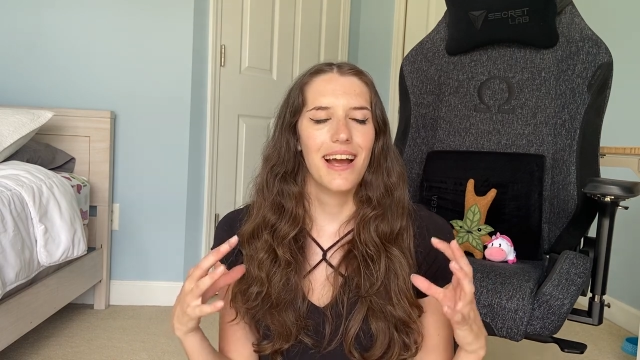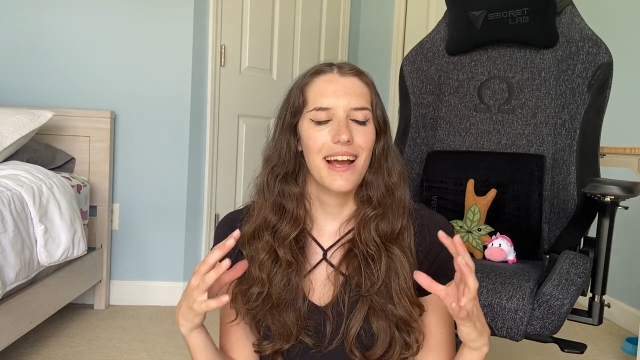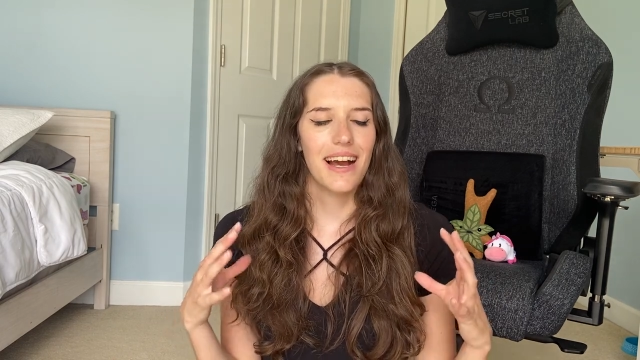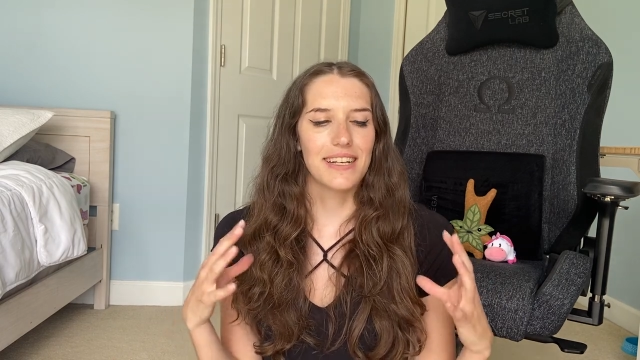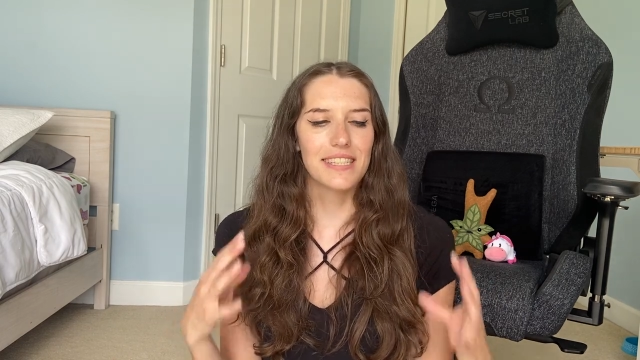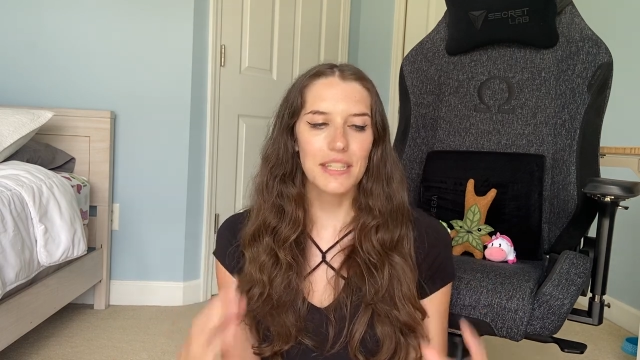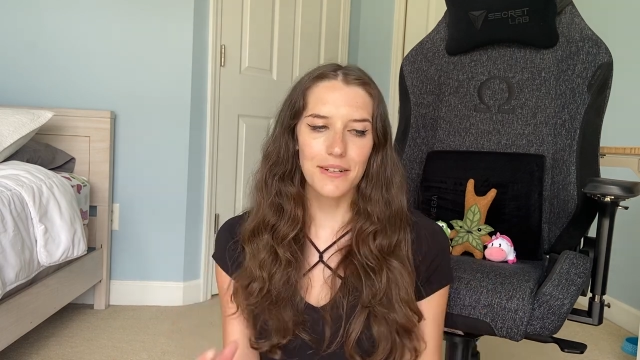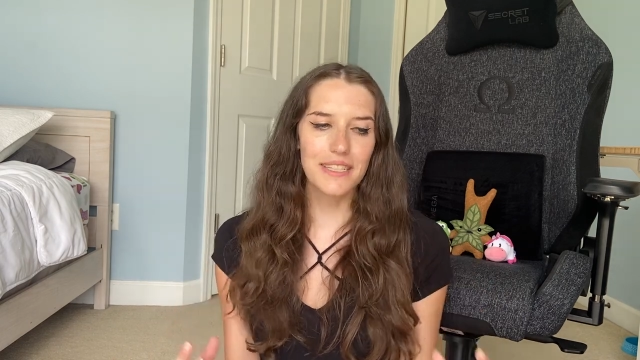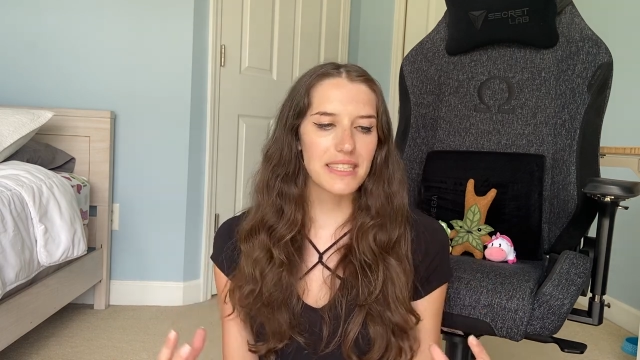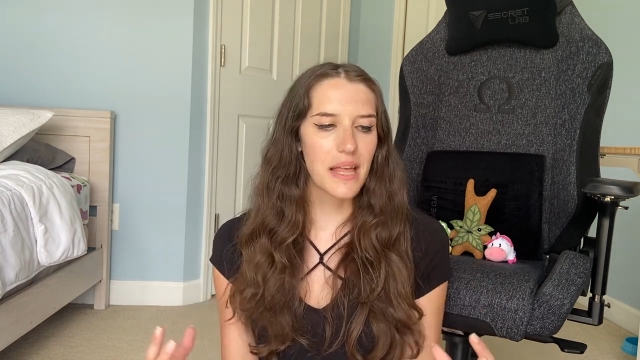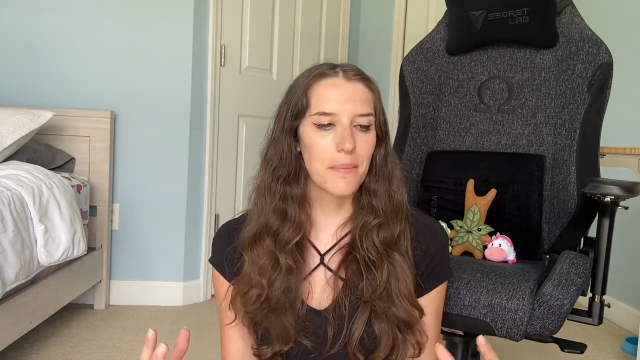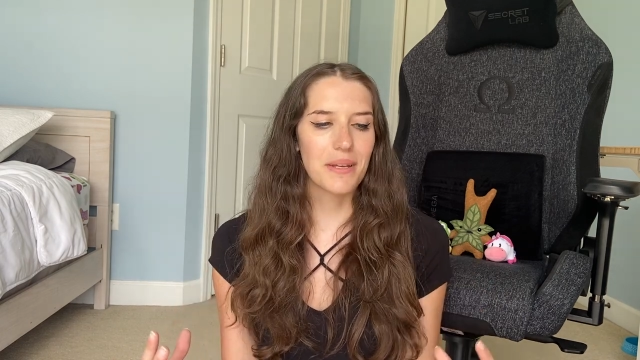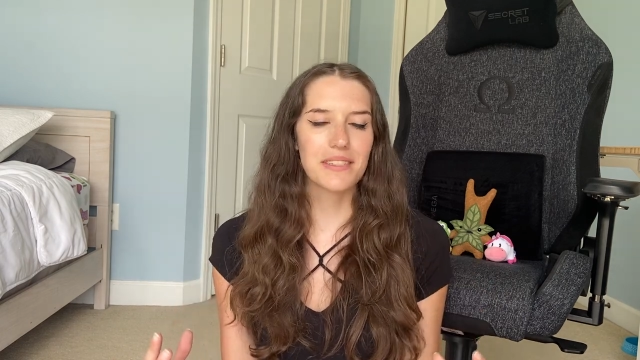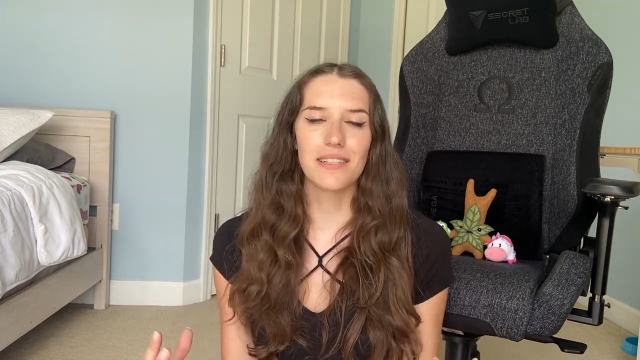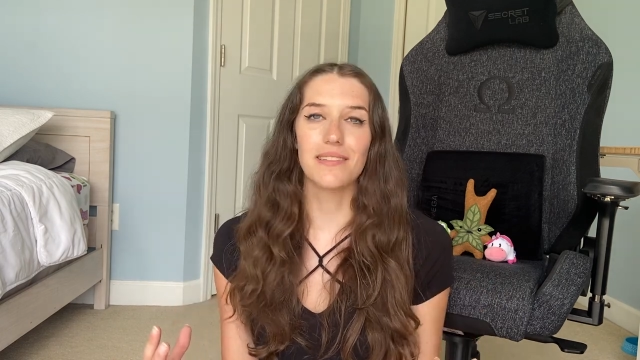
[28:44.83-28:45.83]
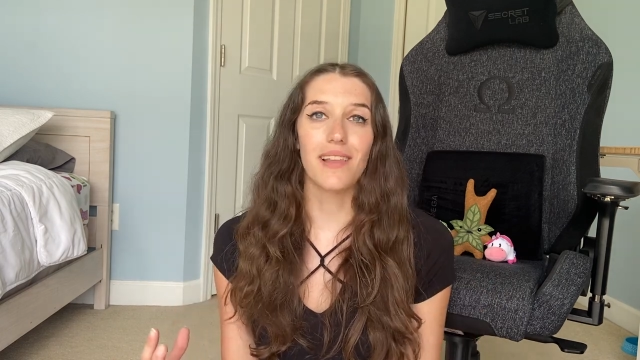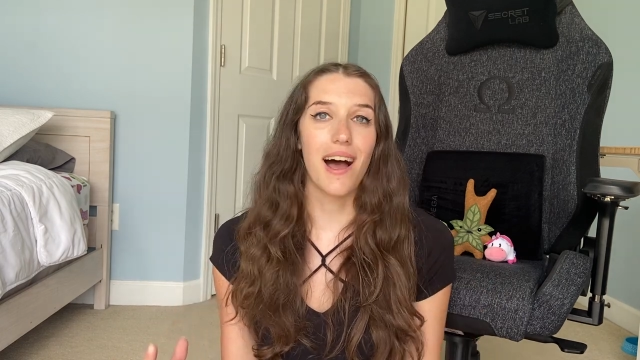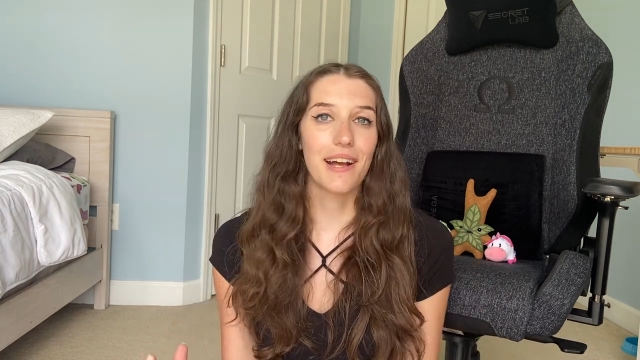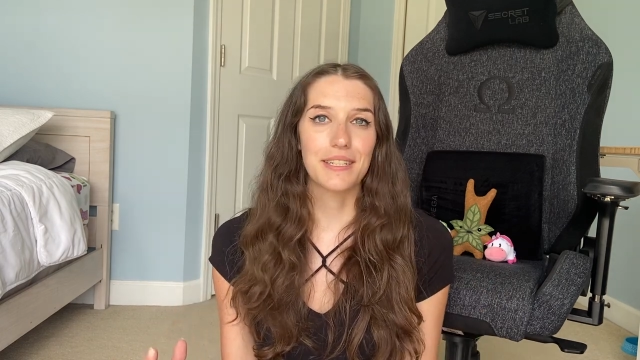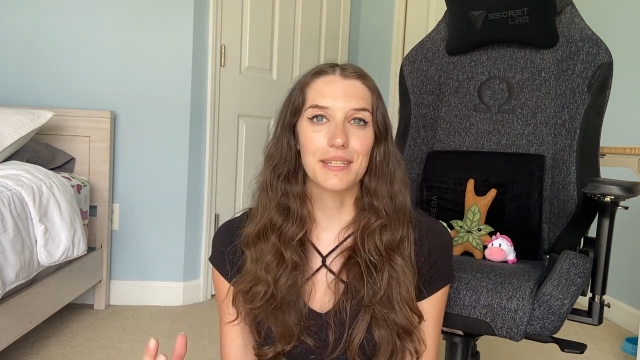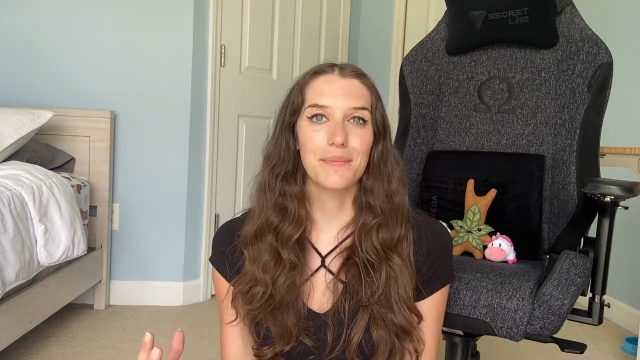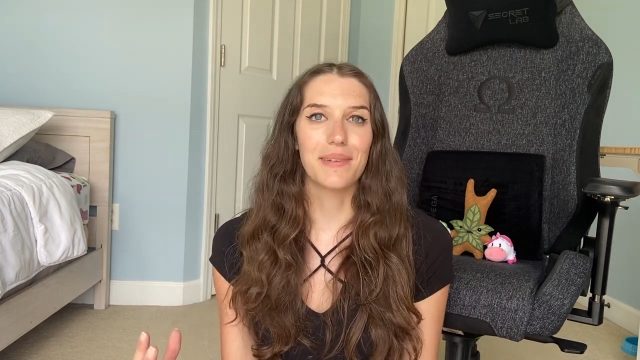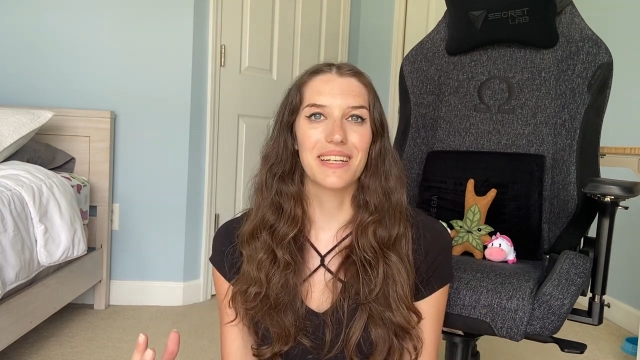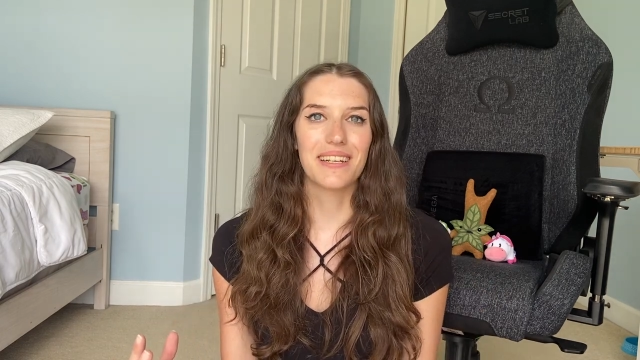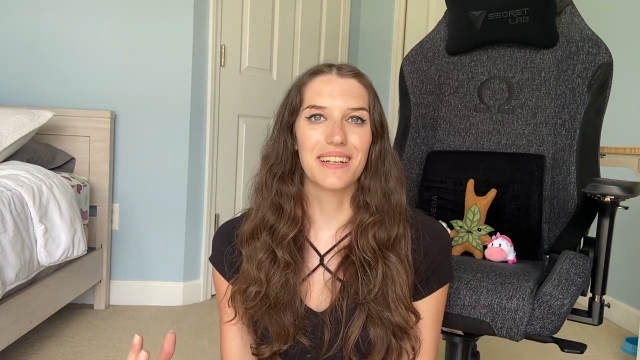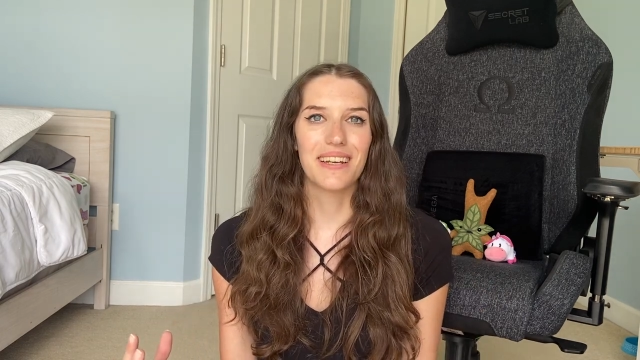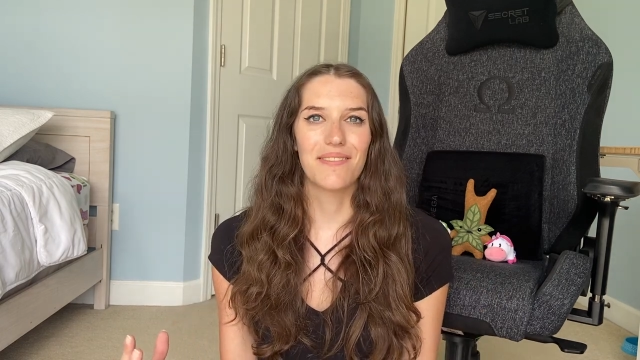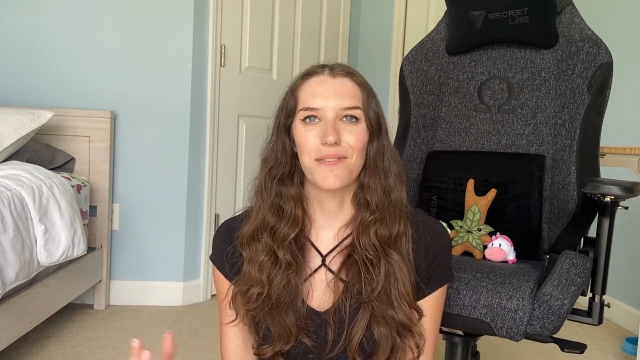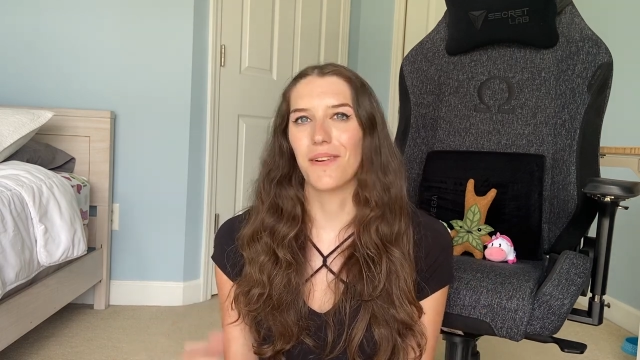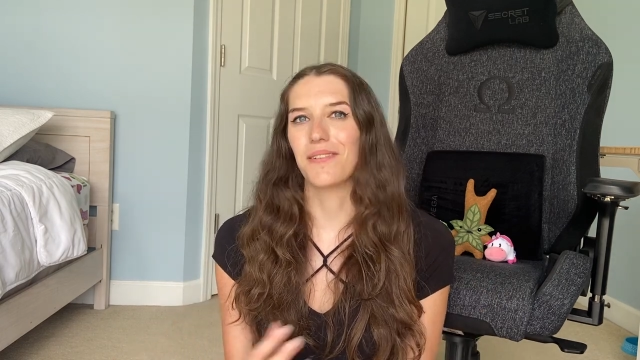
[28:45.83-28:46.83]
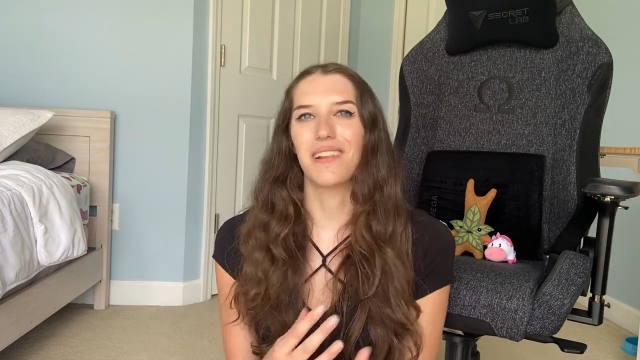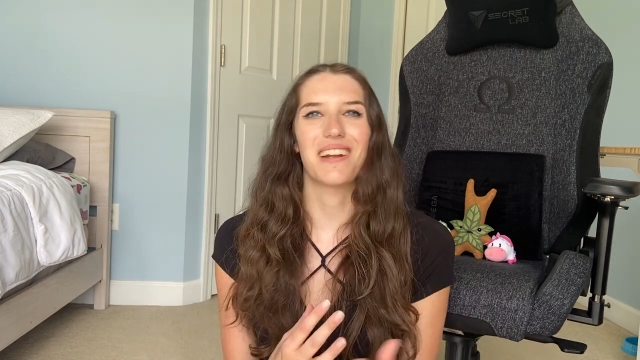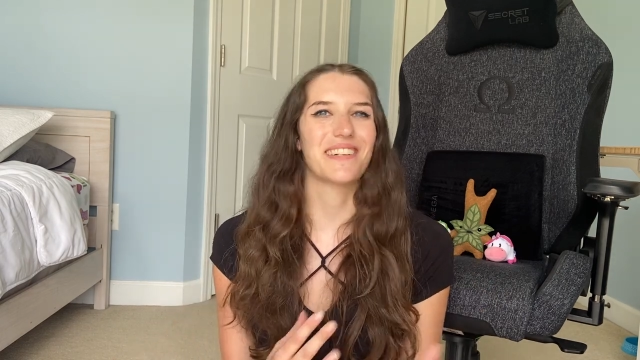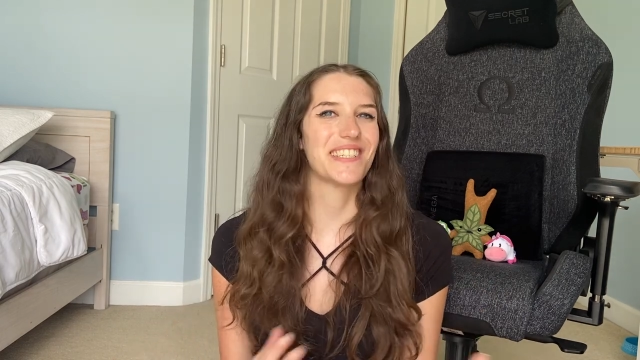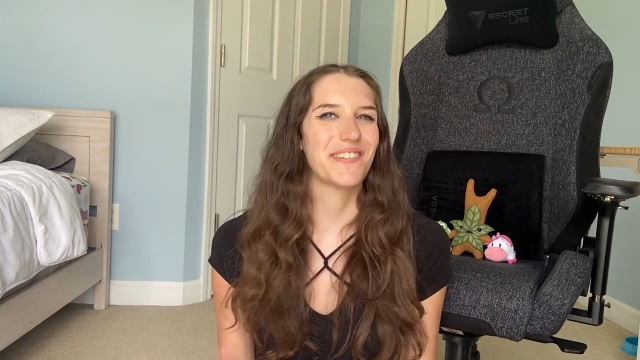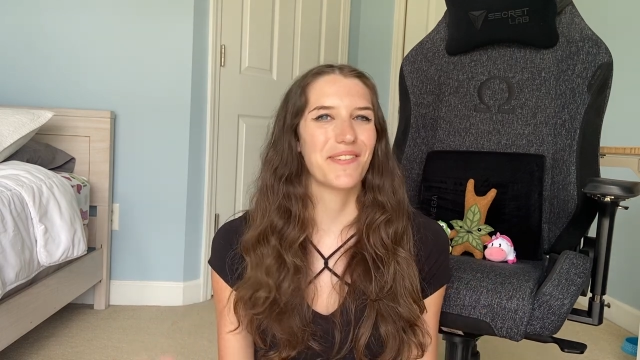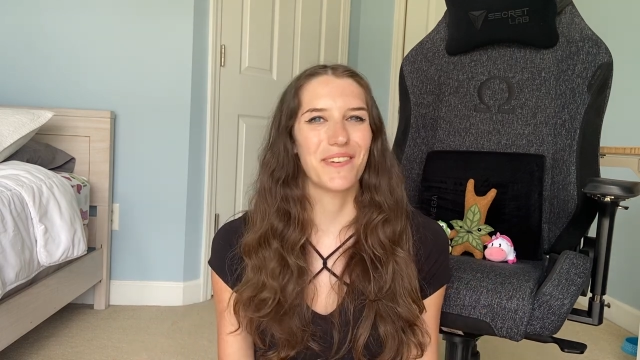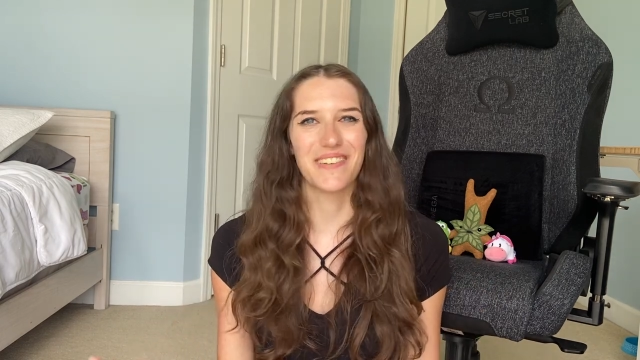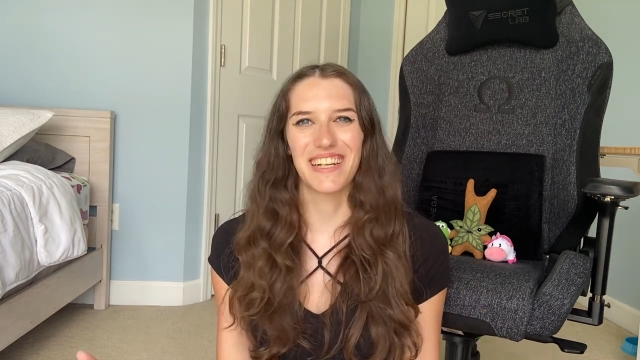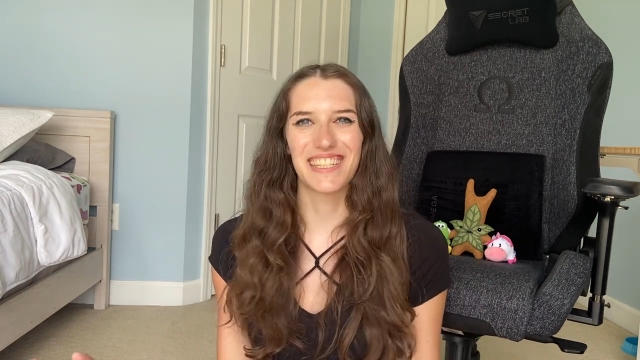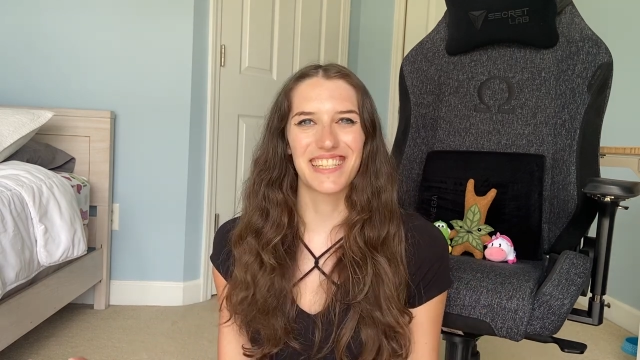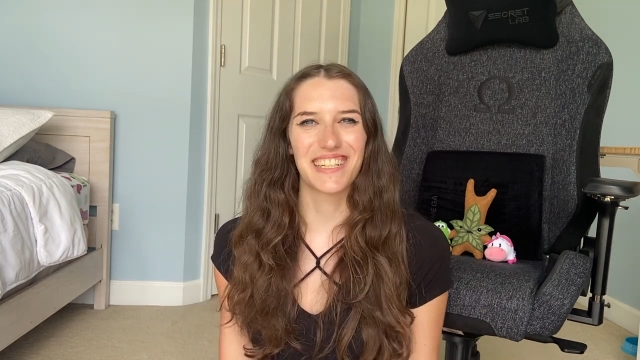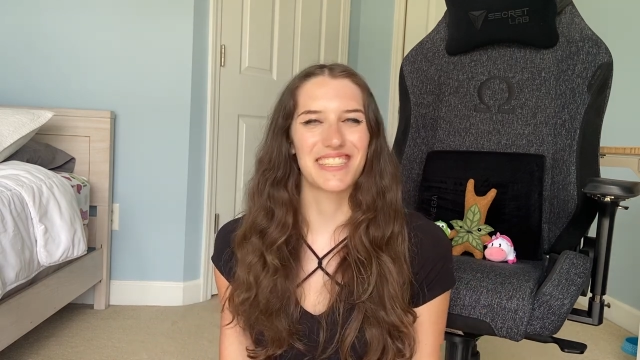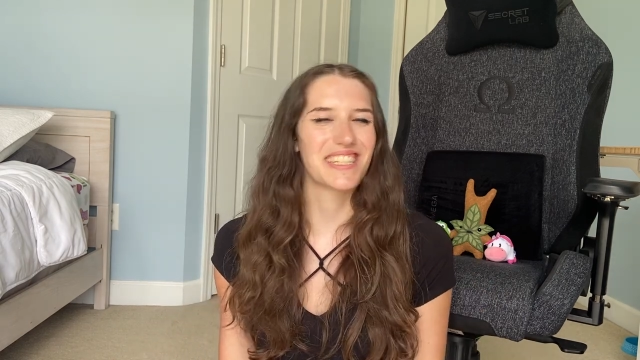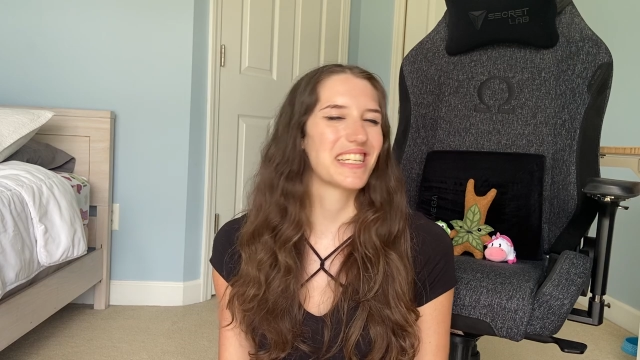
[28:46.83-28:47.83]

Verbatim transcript: a series that means a lot to me for a lot of different reasons.